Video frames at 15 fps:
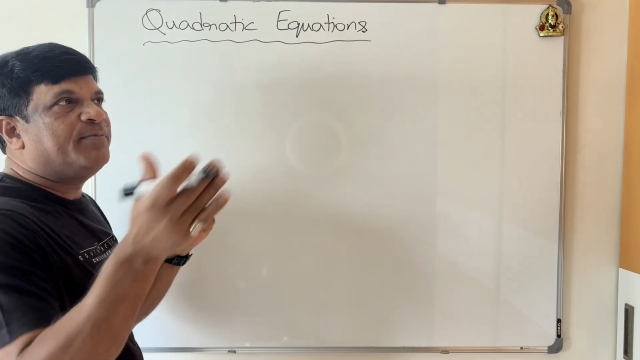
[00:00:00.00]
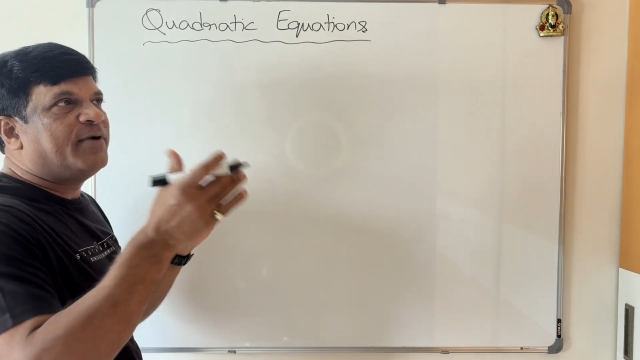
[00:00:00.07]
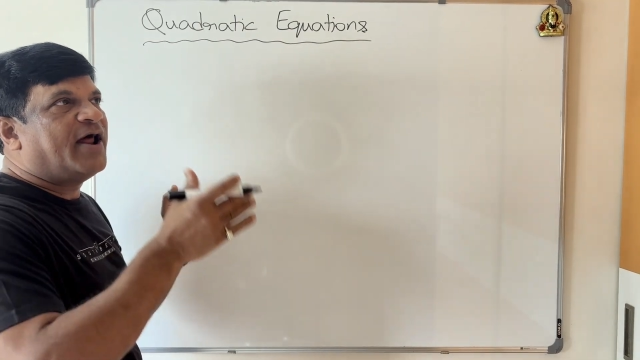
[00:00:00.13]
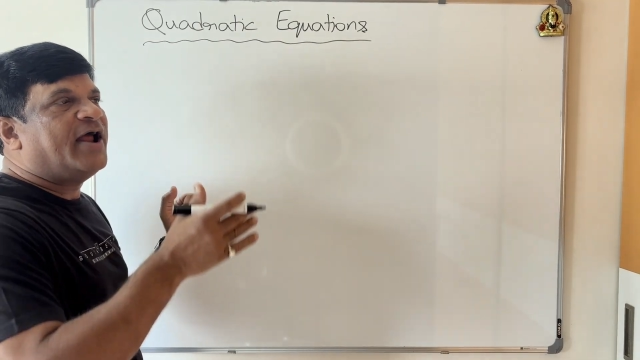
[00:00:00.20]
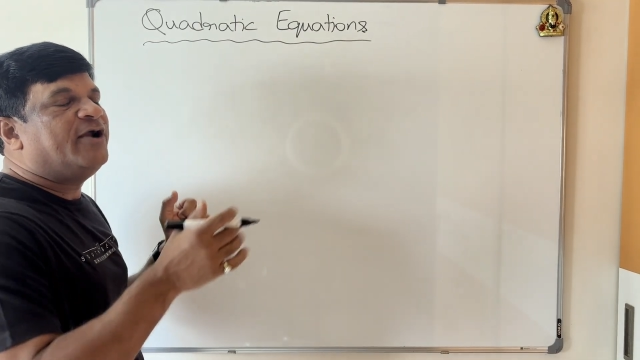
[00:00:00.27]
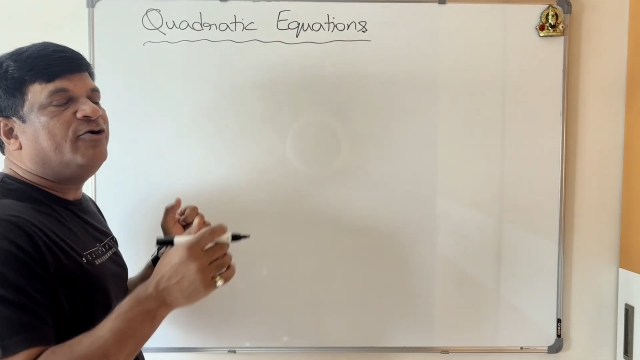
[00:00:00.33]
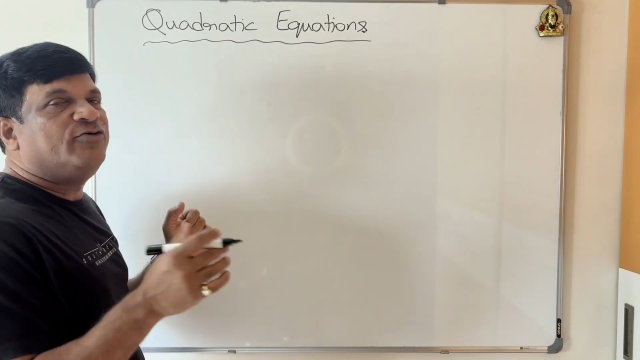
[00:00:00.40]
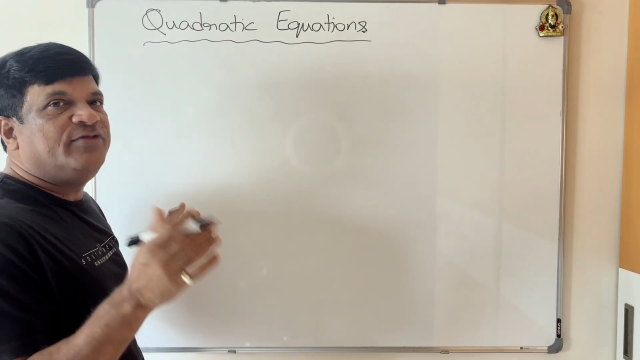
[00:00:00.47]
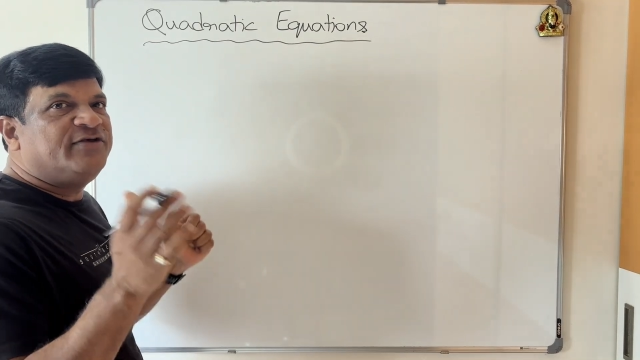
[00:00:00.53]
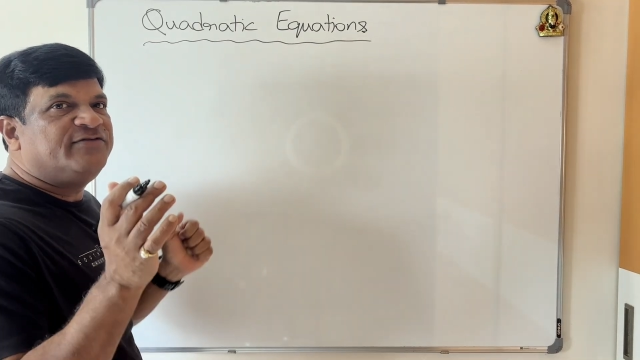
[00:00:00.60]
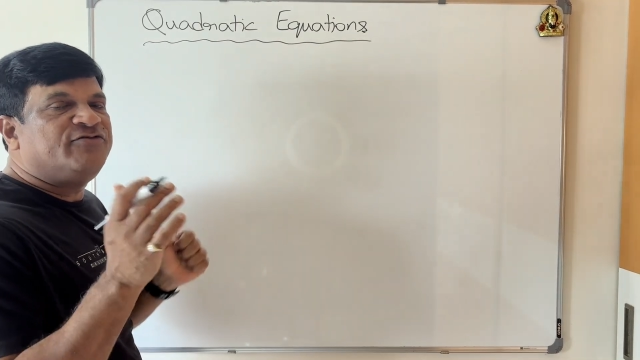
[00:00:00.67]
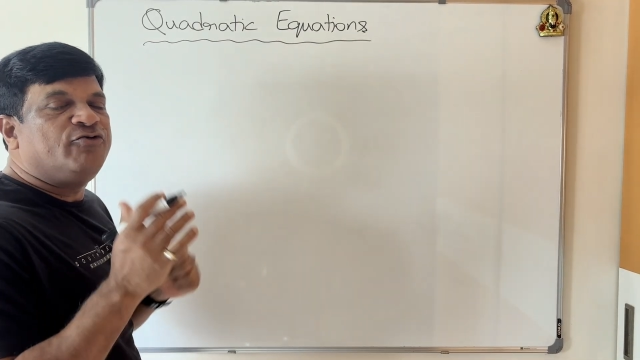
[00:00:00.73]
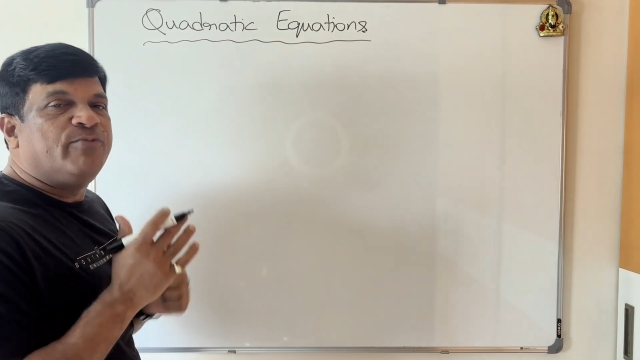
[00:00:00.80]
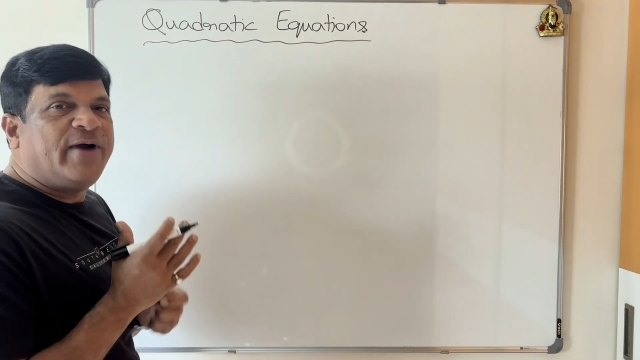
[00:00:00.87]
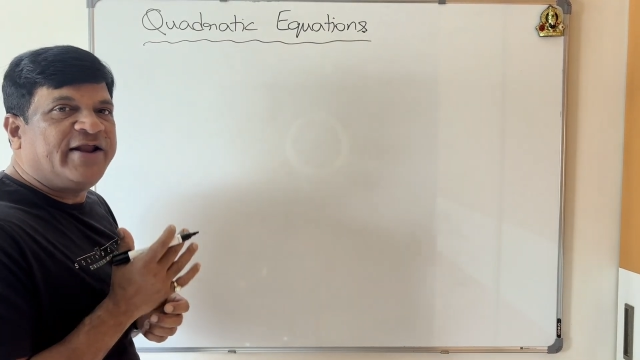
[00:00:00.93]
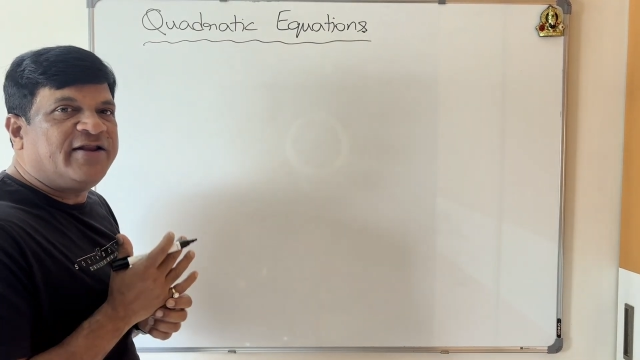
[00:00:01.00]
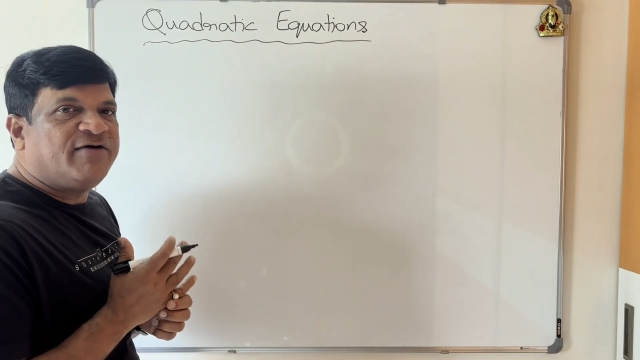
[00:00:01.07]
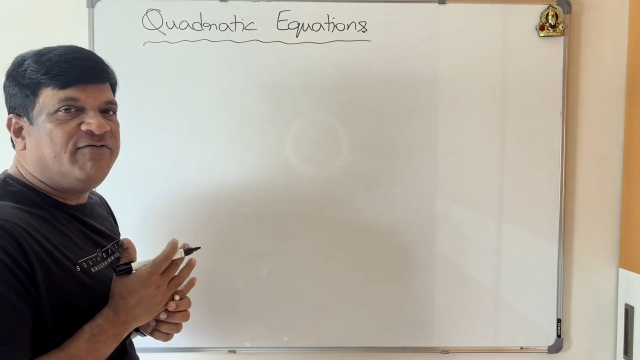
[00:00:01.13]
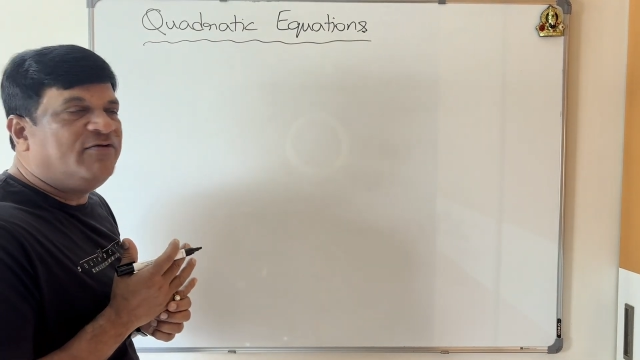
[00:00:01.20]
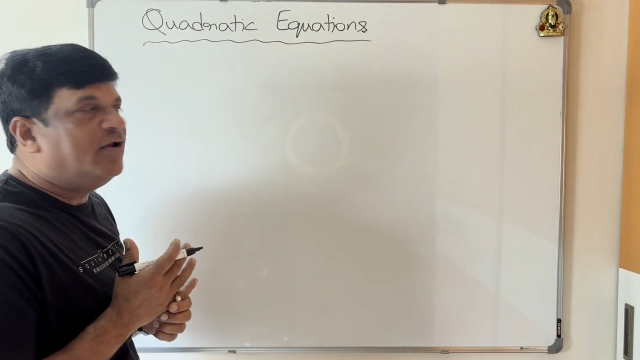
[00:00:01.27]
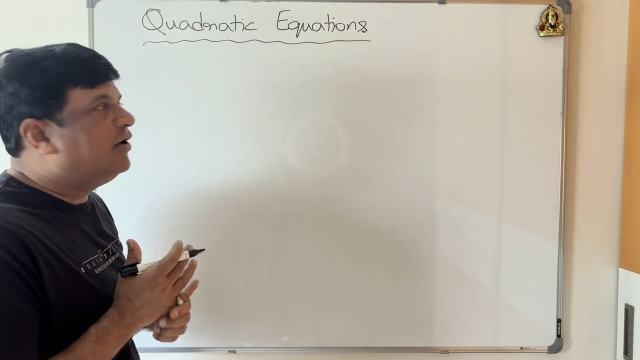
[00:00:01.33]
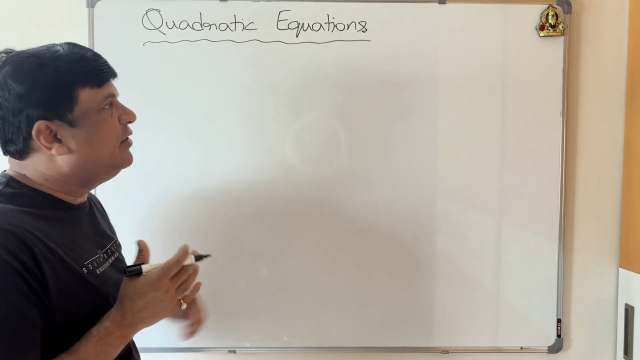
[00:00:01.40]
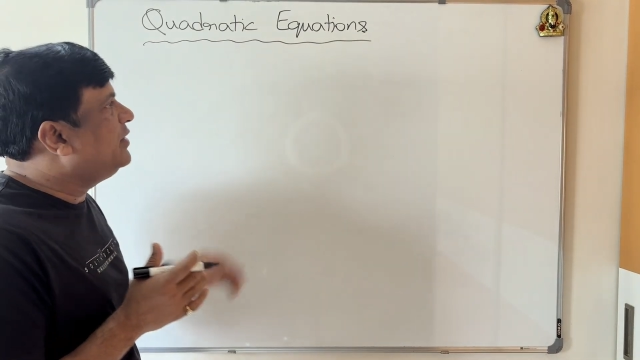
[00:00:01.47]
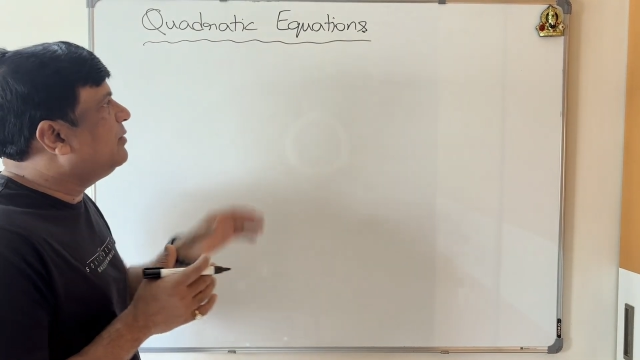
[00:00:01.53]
prior to this you might have learned